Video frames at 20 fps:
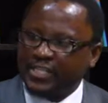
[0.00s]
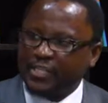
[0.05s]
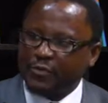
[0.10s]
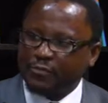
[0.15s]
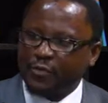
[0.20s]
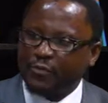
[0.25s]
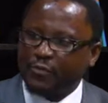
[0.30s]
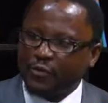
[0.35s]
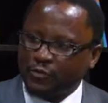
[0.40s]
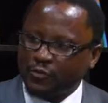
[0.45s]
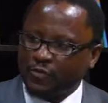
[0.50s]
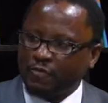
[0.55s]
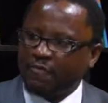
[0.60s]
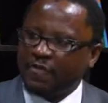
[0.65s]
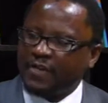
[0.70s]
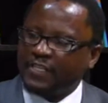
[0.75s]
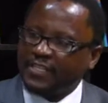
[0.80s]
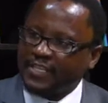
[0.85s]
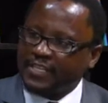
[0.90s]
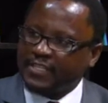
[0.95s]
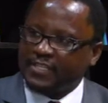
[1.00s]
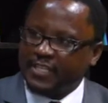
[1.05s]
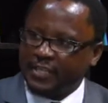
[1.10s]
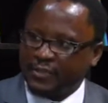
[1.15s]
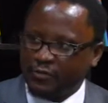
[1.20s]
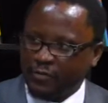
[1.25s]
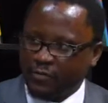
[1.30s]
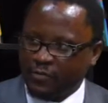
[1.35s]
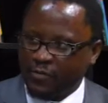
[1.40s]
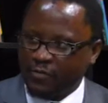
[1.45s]
people to invest in Central
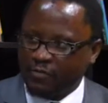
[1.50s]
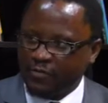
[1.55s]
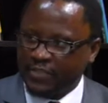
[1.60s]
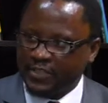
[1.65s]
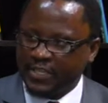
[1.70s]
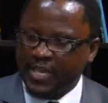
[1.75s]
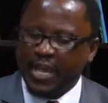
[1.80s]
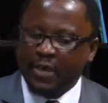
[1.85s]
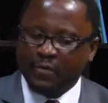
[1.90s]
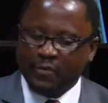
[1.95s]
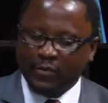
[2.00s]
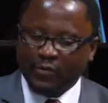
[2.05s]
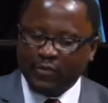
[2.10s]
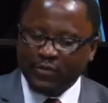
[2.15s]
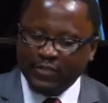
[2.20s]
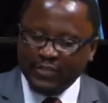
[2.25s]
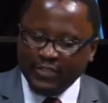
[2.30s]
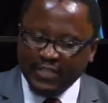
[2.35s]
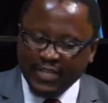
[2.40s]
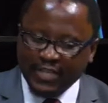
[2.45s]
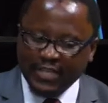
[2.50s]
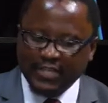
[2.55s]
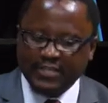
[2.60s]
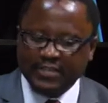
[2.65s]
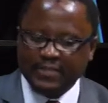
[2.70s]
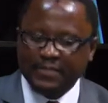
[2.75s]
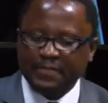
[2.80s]
Province, because these